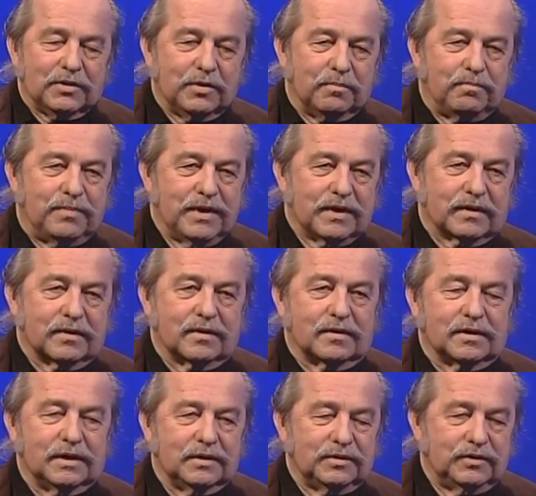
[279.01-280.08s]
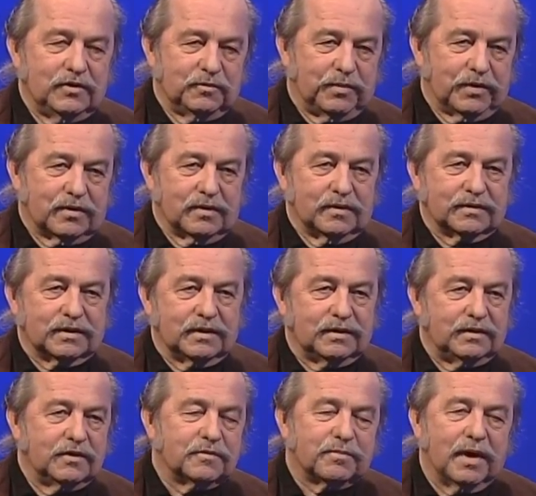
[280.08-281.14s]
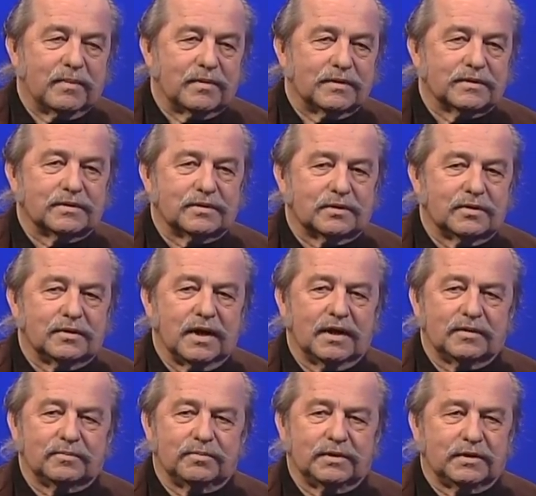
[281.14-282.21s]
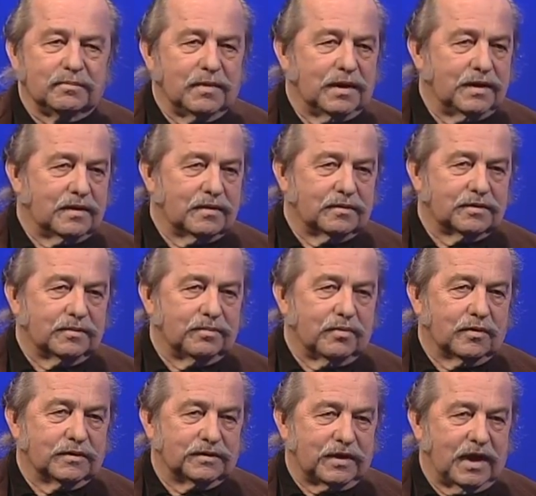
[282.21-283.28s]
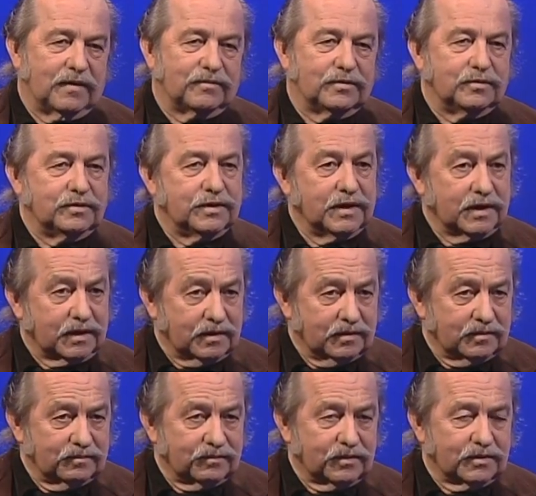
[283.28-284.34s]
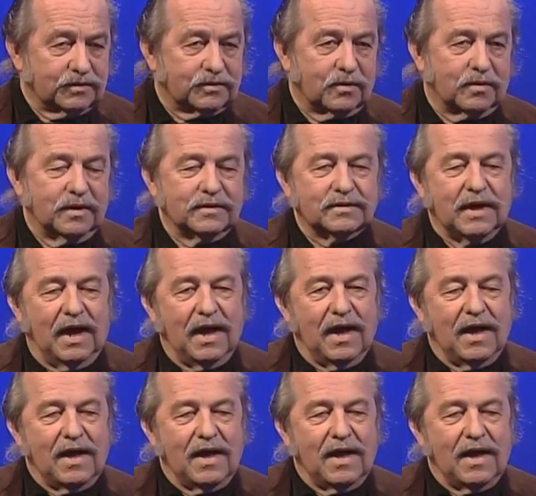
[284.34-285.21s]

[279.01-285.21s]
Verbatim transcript: The bigger news bureaus and newspapers could not put the money or support staff to dig for the stories.